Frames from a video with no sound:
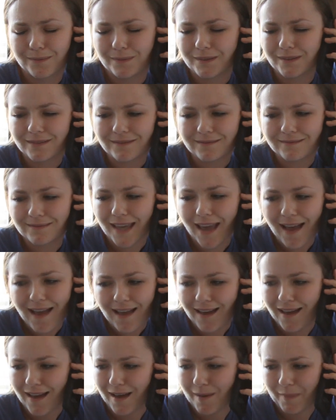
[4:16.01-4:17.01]
Well,
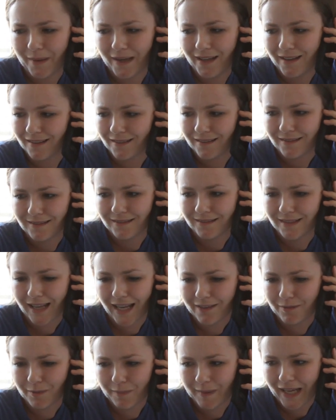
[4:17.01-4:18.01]
yeah, but not
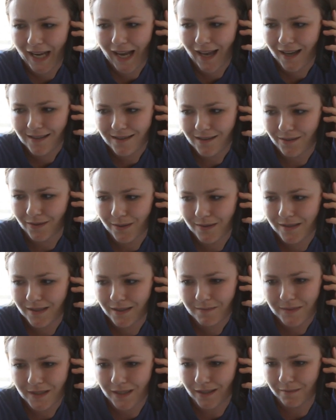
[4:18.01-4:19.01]
everybody has all those
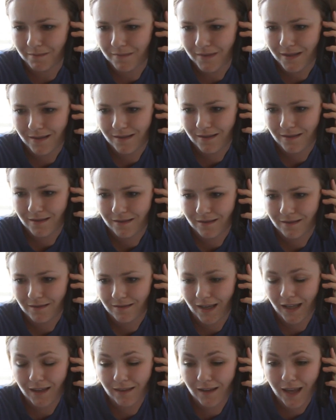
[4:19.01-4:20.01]
symptoms.
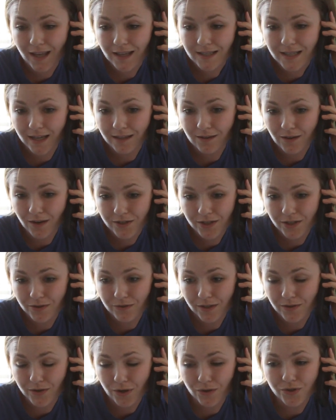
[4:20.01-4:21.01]
And the anti-nausea
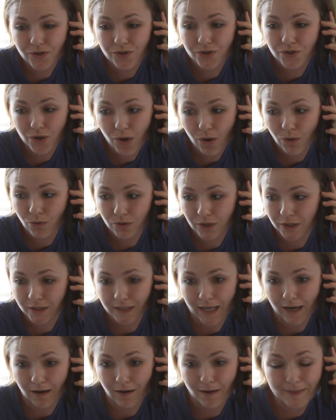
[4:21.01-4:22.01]
drugs are so good
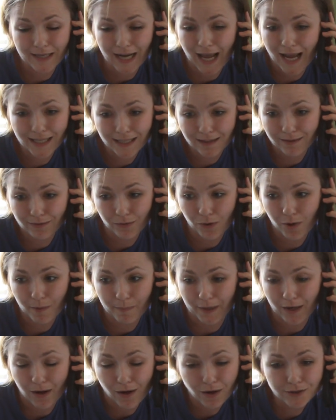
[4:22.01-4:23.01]
now. I mean, I didn't throw up
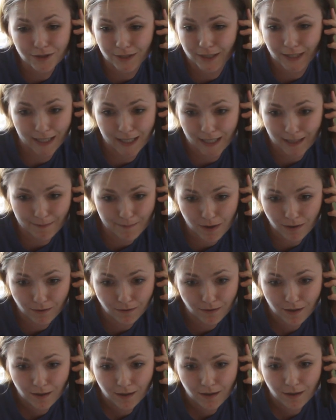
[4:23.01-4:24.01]
at all during chemo.
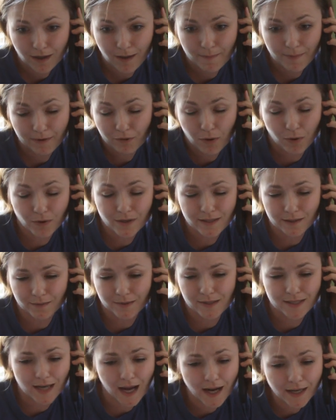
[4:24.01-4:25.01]
I mean, of course I
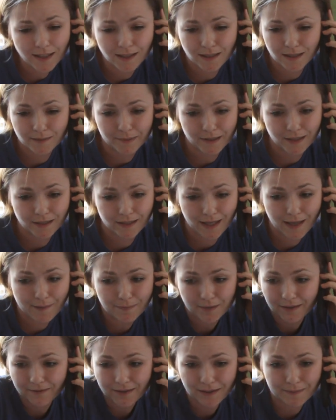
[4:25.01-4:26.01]
was tired, but I
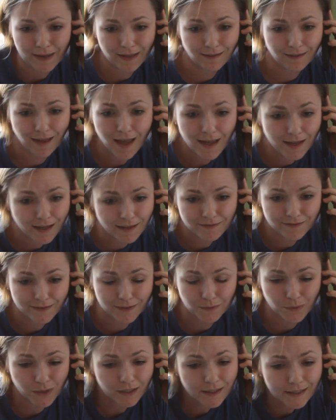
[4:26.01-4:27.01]
kept living my life
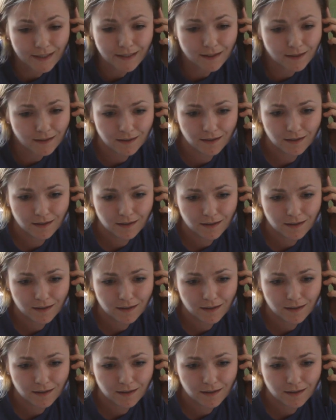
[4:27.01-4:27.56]
and working.